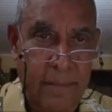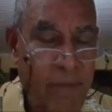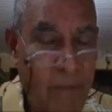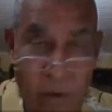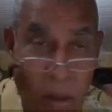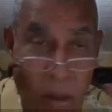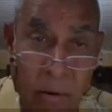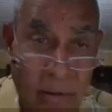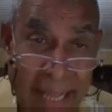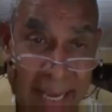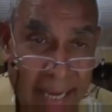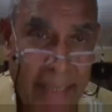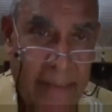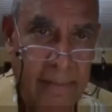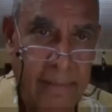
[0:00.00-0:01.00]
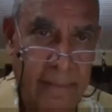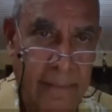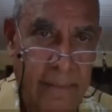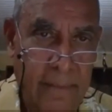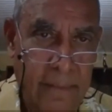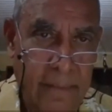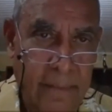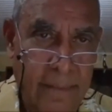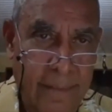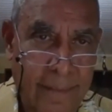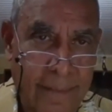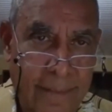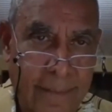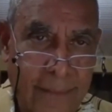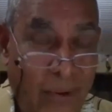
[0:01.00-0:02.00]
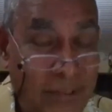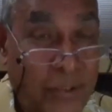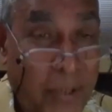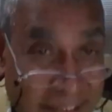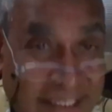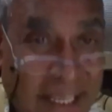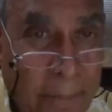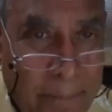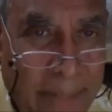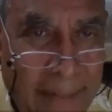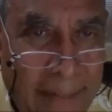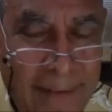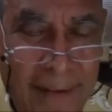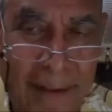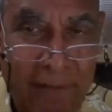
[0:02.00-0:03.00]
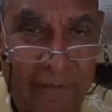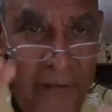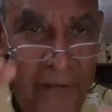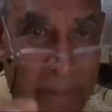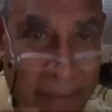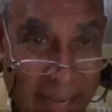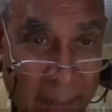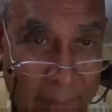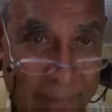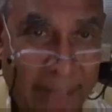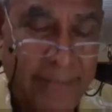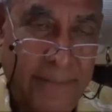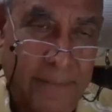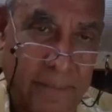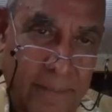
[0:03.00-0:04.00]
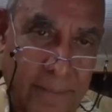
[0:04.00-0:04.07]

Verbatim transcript: We will all die. Once mm-hmm. you accept that, fear become less.